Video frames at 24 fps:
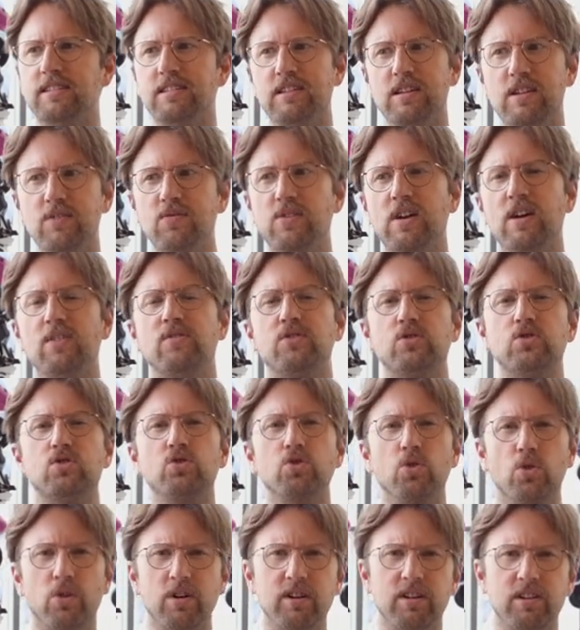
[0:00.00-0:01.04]
And if you have a
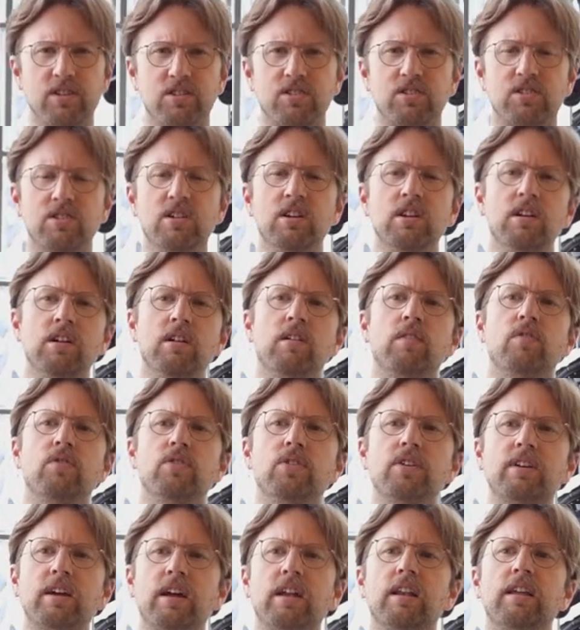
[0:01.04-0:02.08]
Torx,
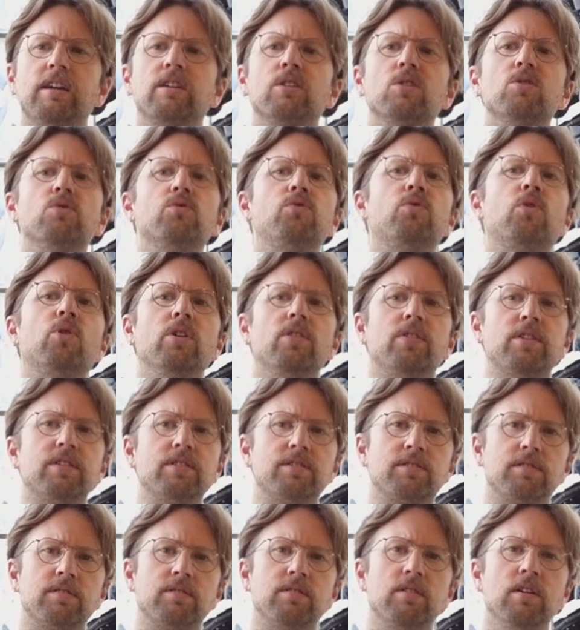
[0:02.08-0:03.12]
you kind of like avoid
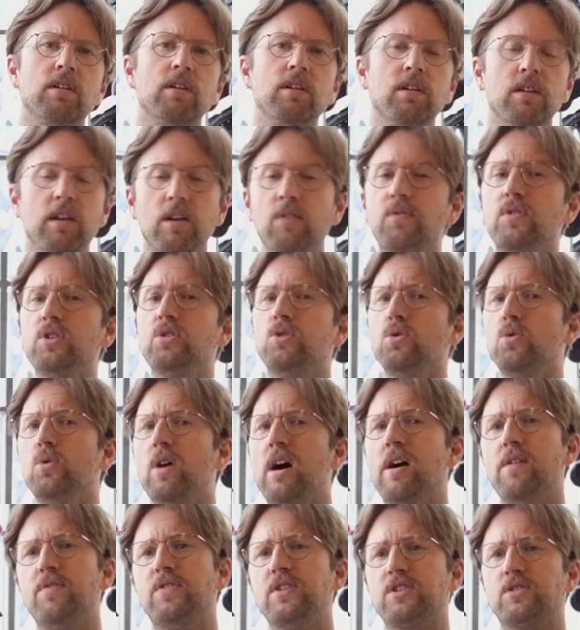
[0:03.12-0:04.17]
this. If you do
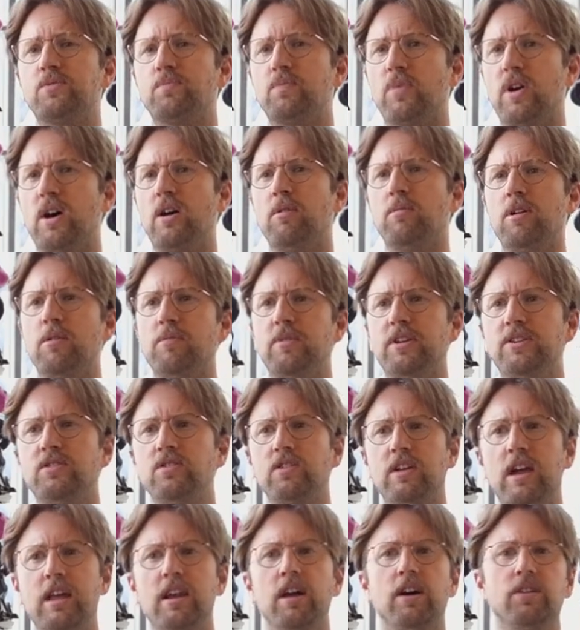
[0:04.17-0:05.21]
have this problem that you
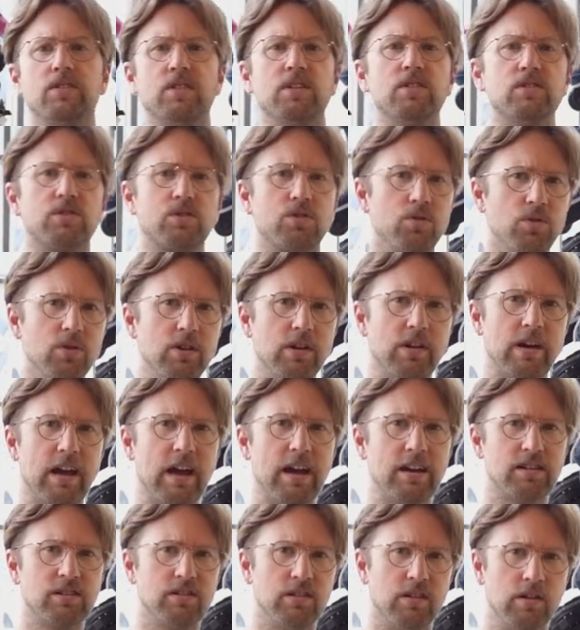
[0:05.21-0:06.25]
cannot unscrew your
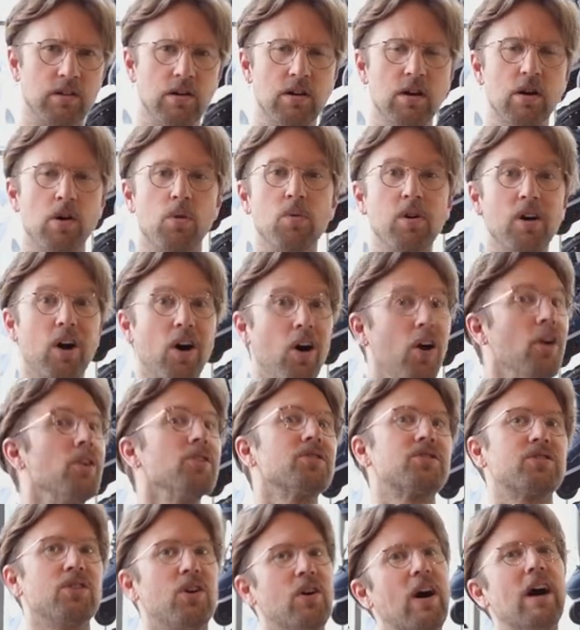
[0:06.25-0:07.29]
axle, we
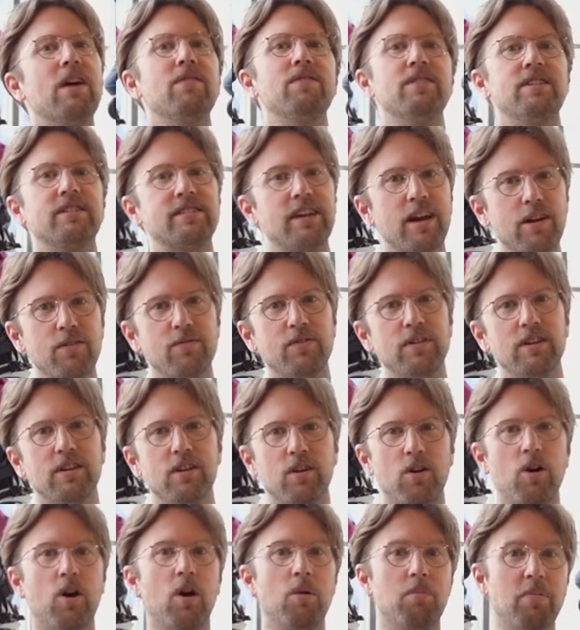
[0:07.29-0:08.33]
also have an entire
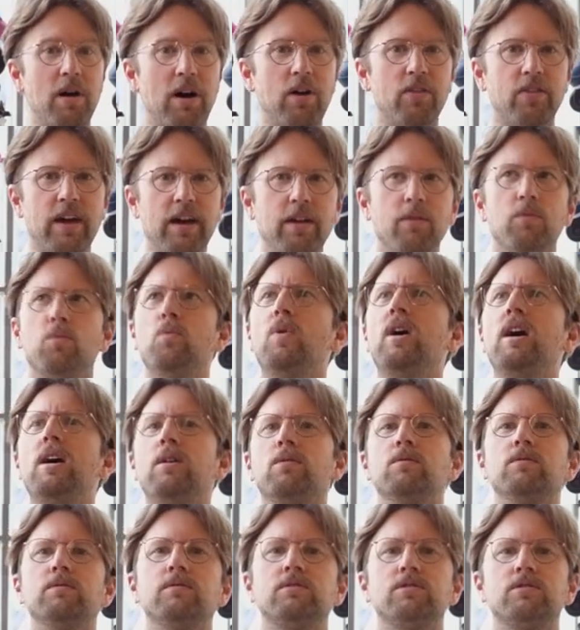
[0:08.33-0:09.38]
video about that.
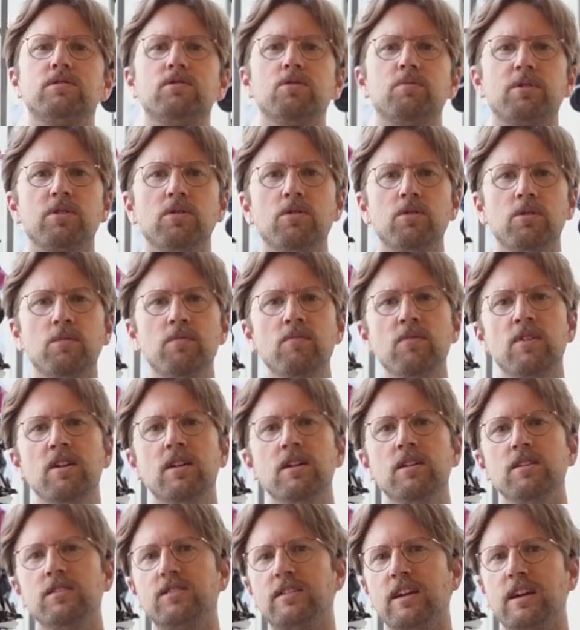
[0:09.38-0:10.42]
Wow, super cool.
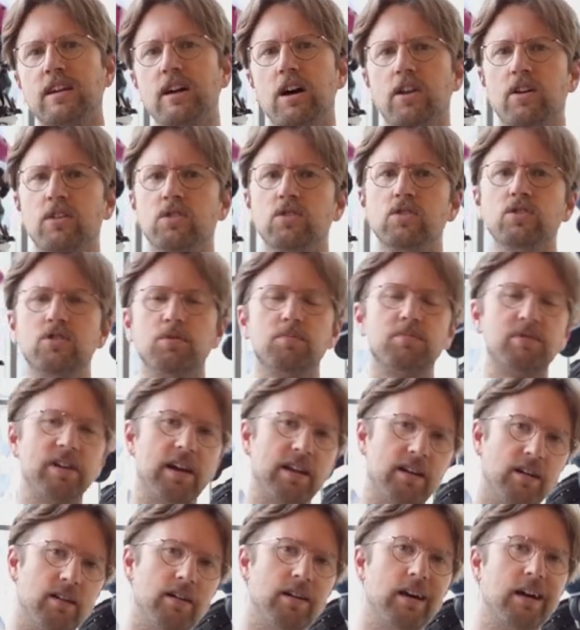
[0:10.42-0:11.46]
Check out our YouTube
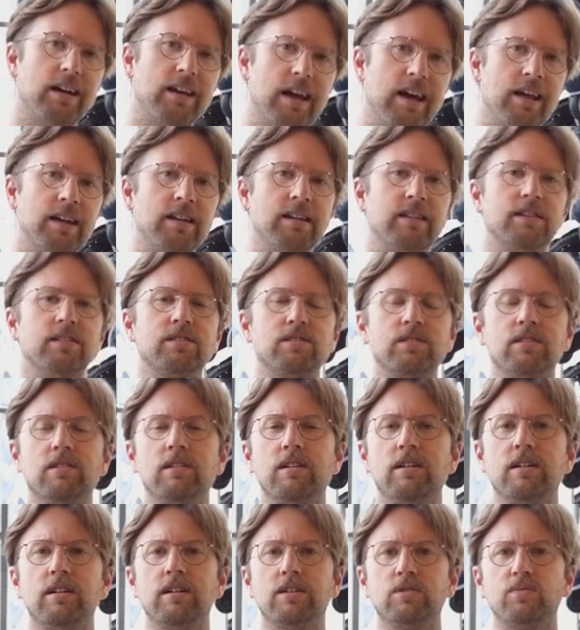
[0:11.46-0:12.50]
channel again
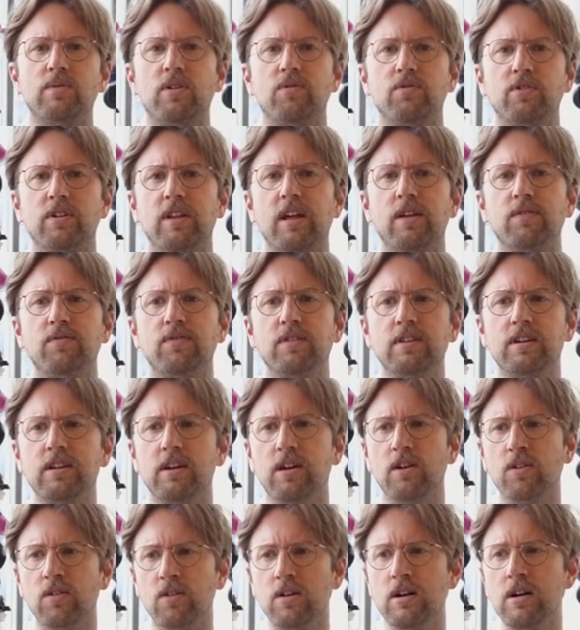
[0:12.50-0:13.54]
as well for that
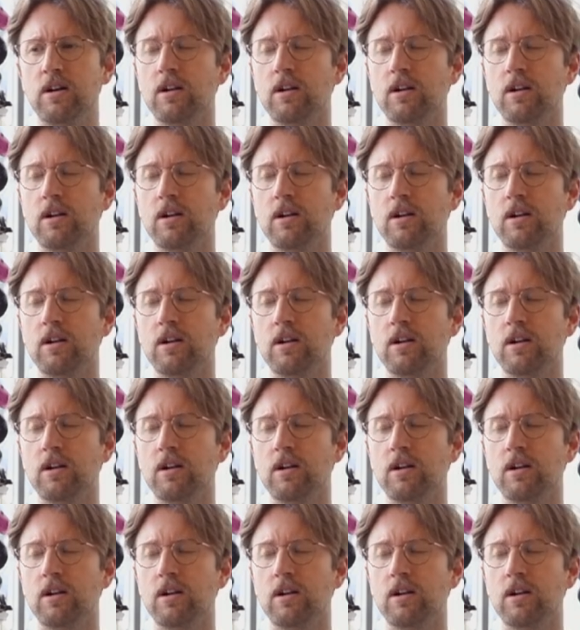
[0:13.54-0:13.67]
video.